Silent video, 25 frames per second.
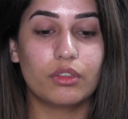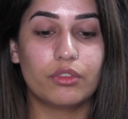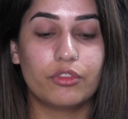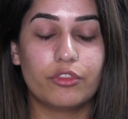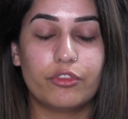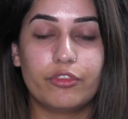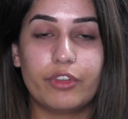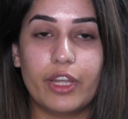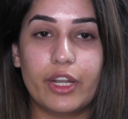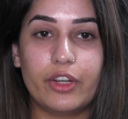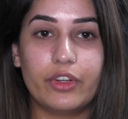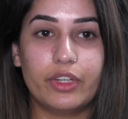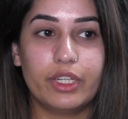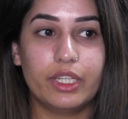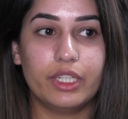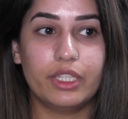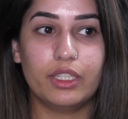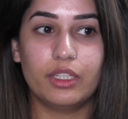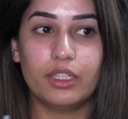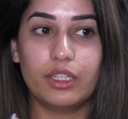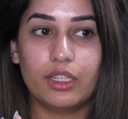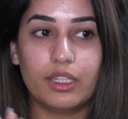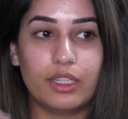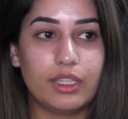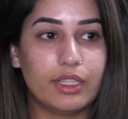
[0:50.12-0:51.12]

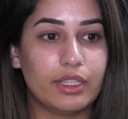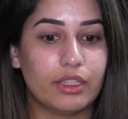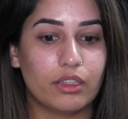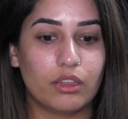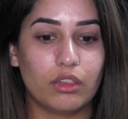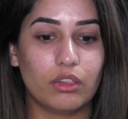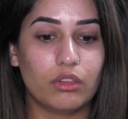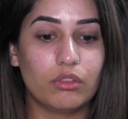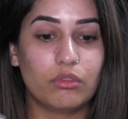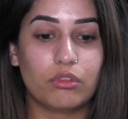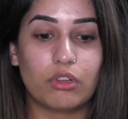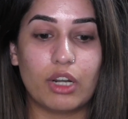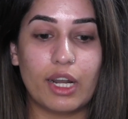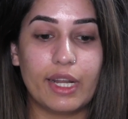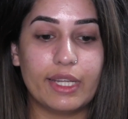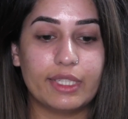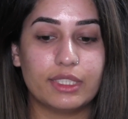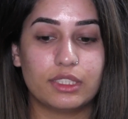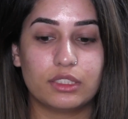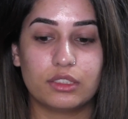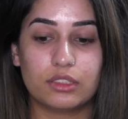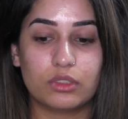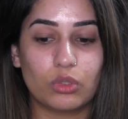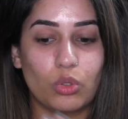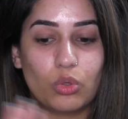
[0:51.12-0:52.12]
Very little
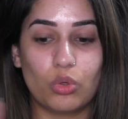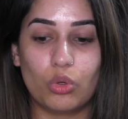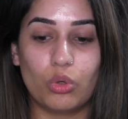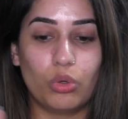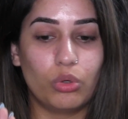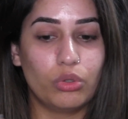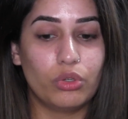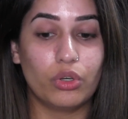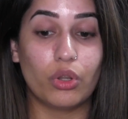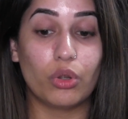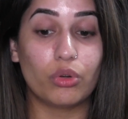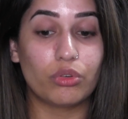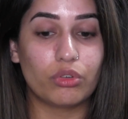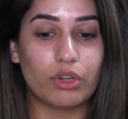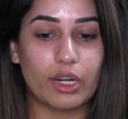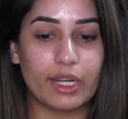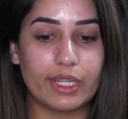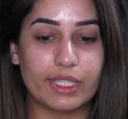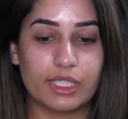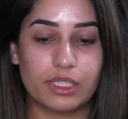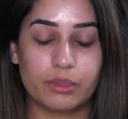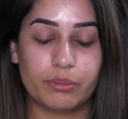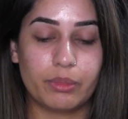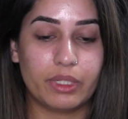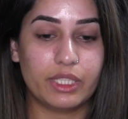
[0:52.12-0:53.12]
rice, or no
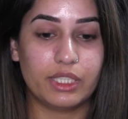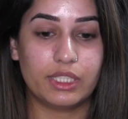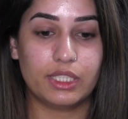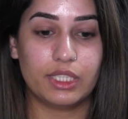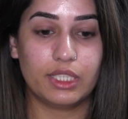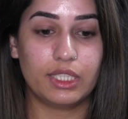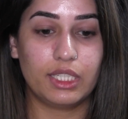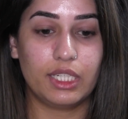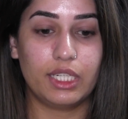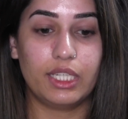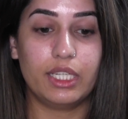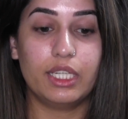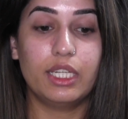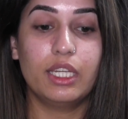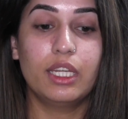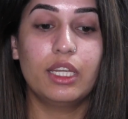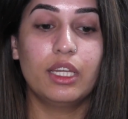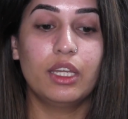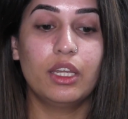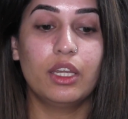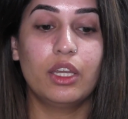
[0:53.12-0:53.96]
rice basically.